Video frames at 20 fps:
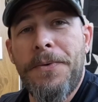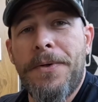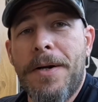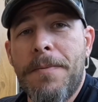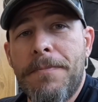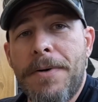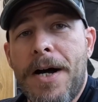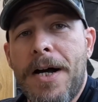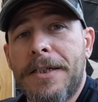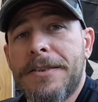an
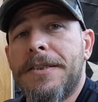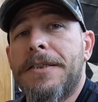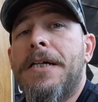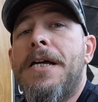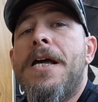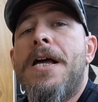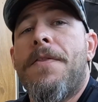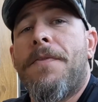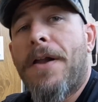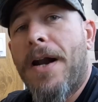unboxing
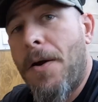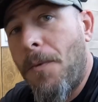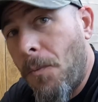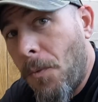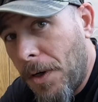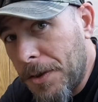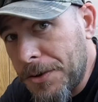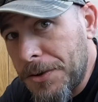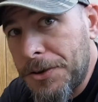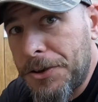that I
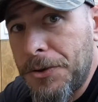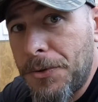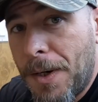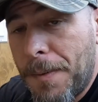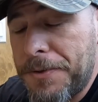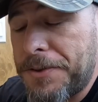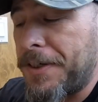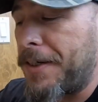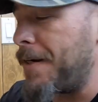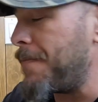wasn't too
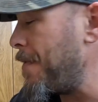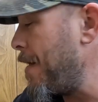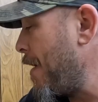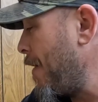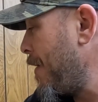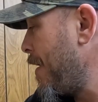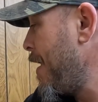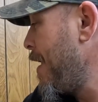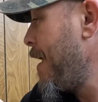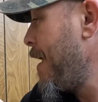upset about.